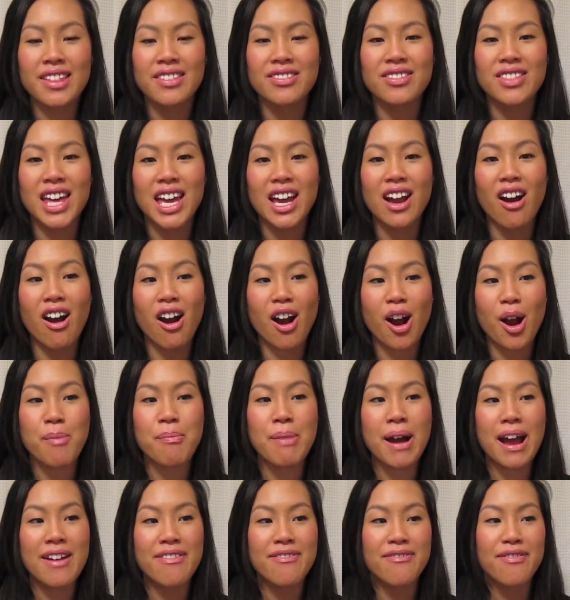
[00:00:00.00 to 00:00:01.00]
They are
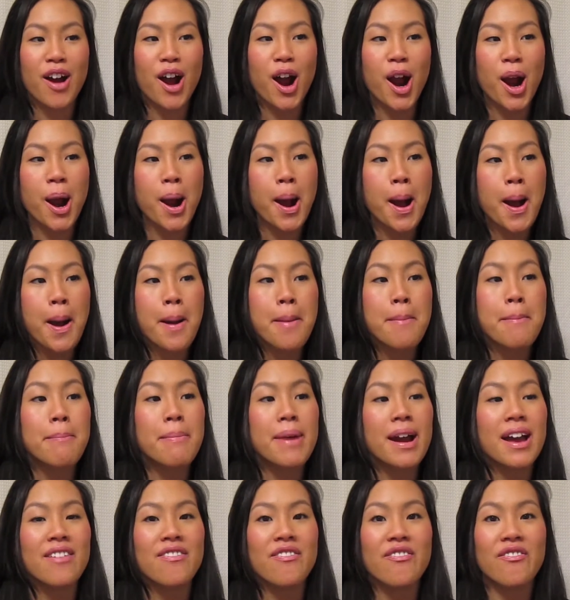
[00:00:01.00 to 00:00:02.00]
by far
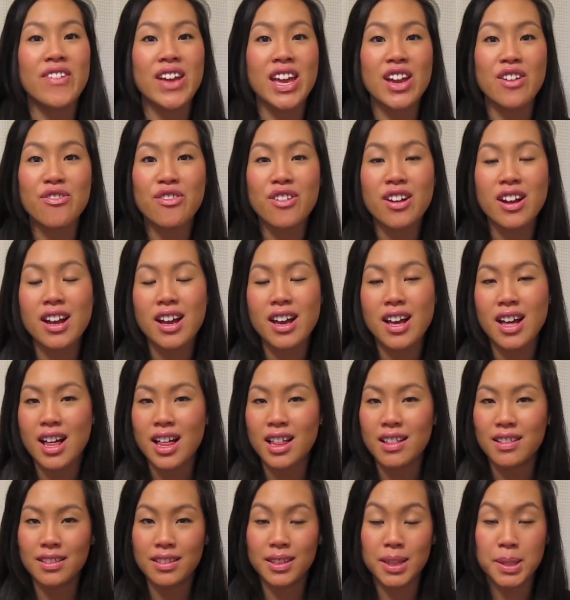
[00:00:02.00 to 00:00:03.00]
my favorite
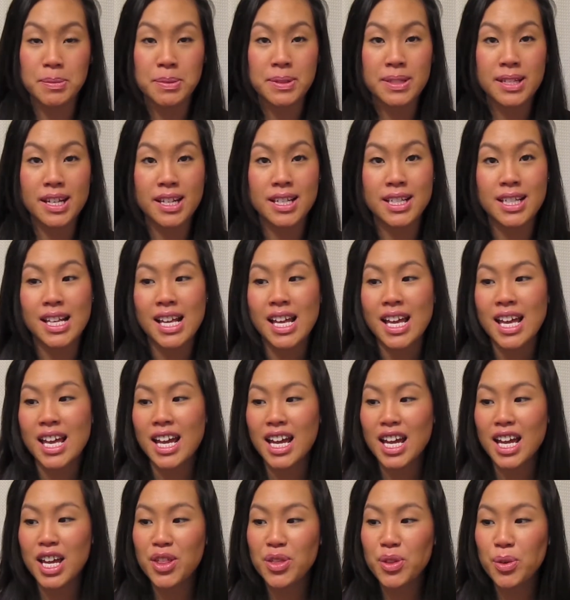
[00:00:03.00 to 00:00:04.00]
lipsticks
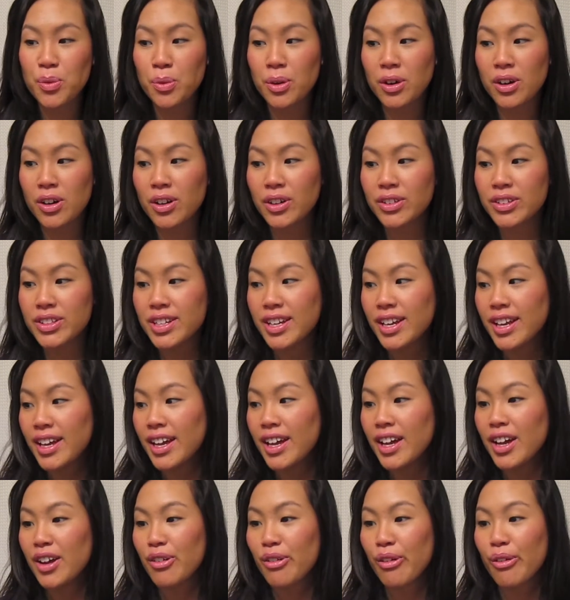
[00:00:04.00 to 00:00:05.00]
in the world
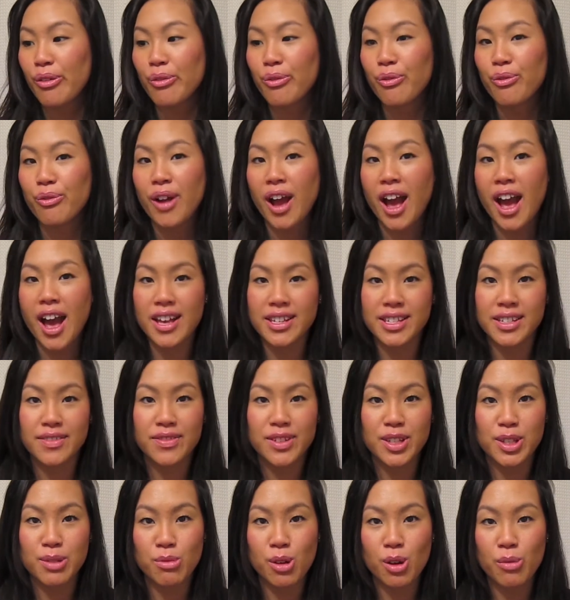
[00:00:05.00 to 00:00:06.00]
as of
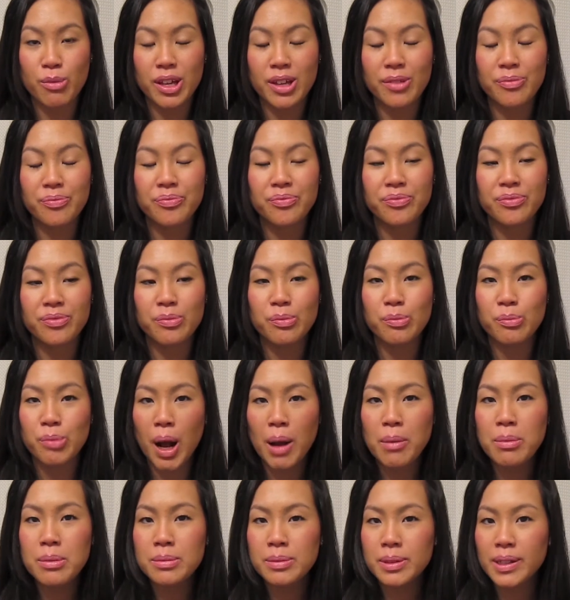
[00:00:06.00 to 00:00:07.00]
this moment, and
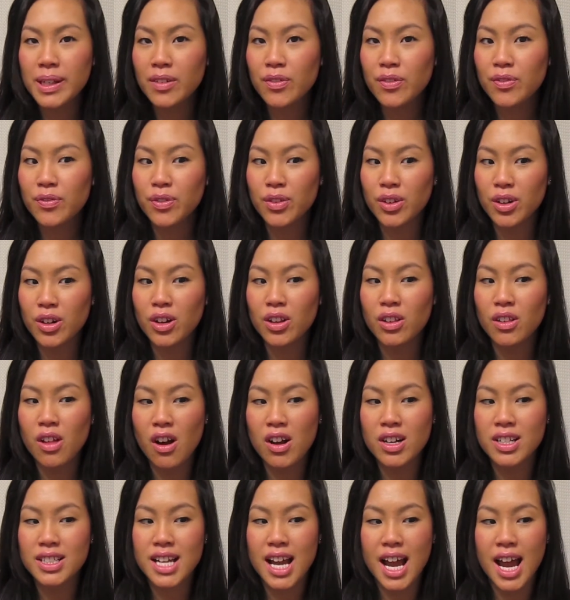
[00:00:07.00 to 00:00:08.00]
probably for a
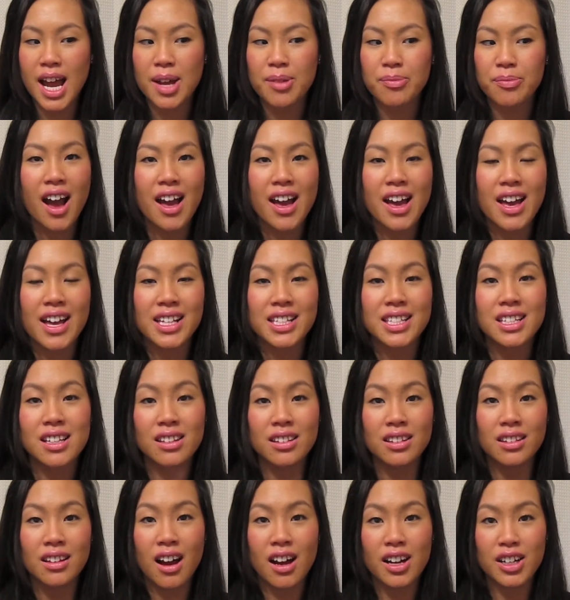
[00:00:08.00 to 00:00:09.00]
long time, is
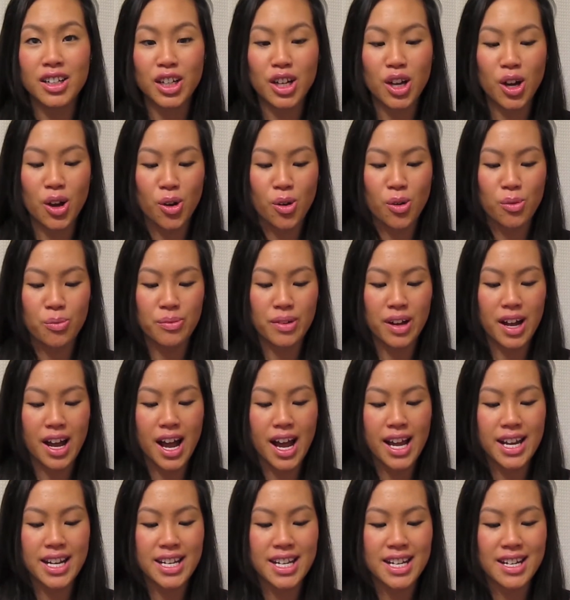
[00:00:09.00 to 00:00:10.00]
Lancome.
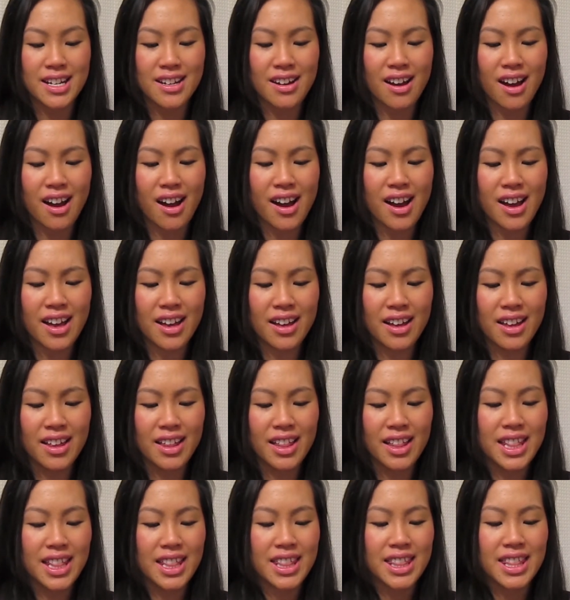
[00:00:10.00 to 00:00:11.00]
I did not
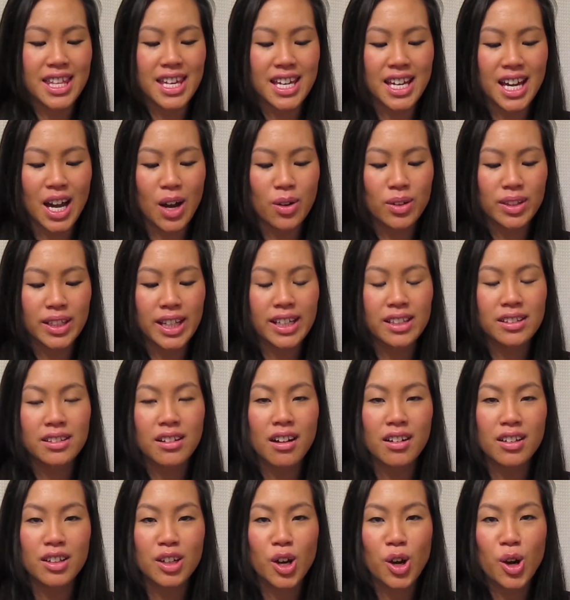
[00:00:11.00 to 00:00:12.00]
think I would like
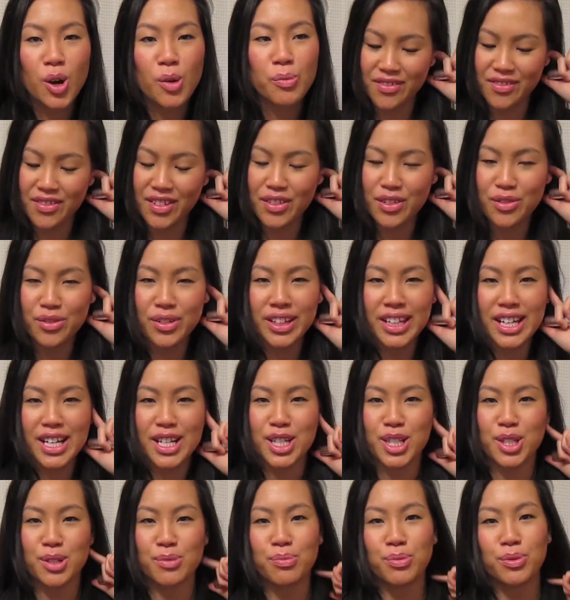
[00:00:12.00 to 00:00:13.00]
Lancome. I never really
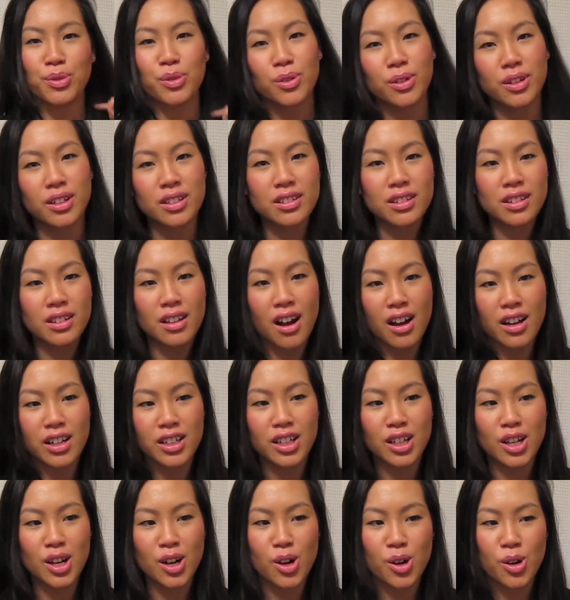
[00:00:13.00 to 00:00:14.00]
explored
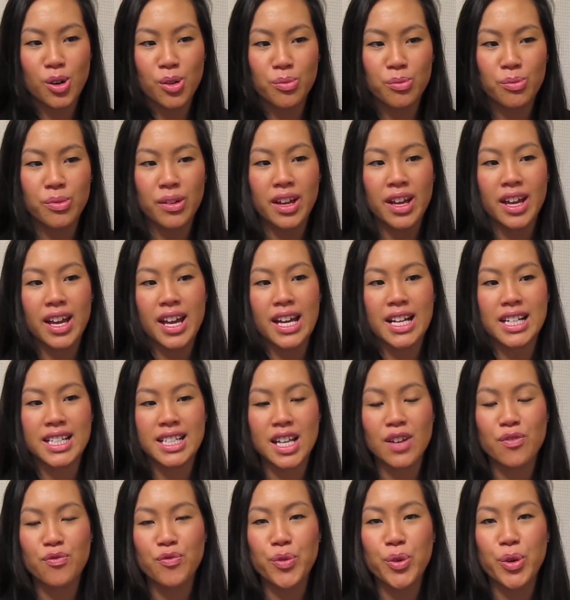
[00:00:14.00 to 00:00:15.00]
Lancome
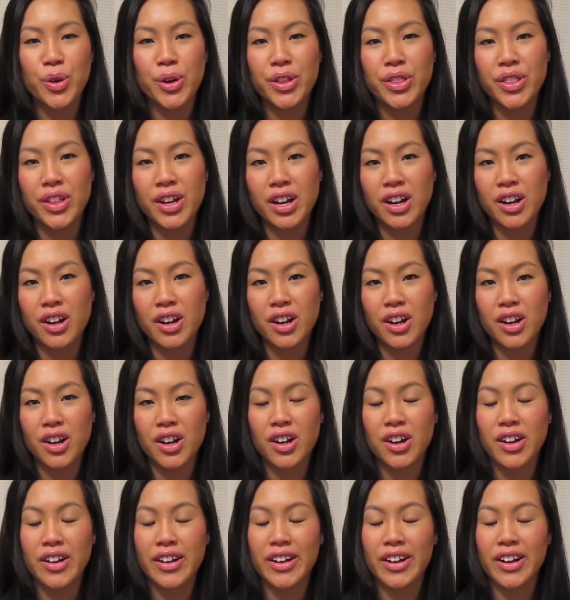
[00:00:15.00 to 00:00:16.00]
except for
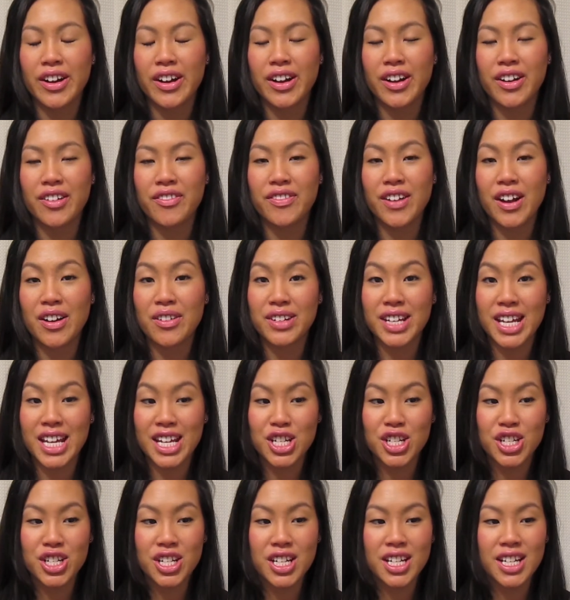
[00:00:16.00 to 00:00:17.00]
their
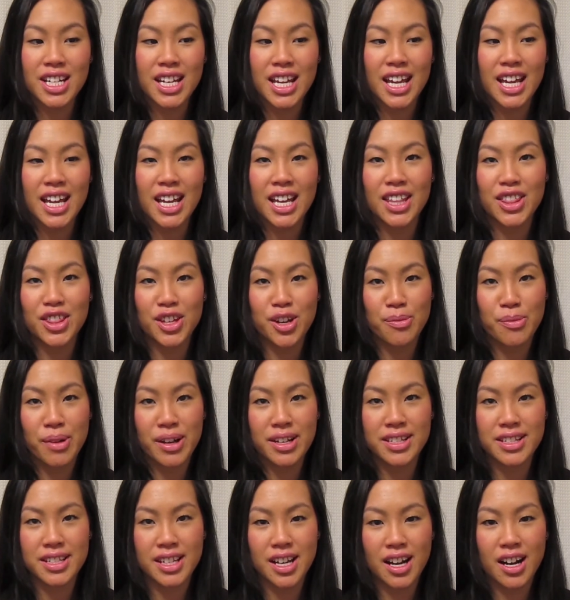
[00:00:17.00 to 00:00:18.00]
foundation and their
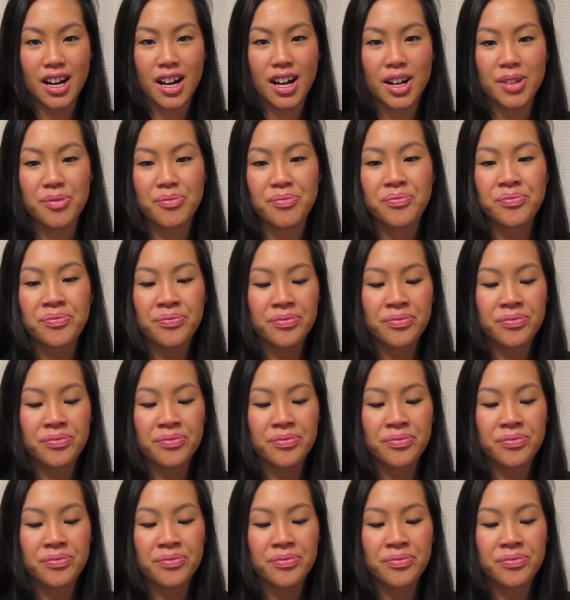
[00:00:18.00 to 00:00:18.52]
mascara.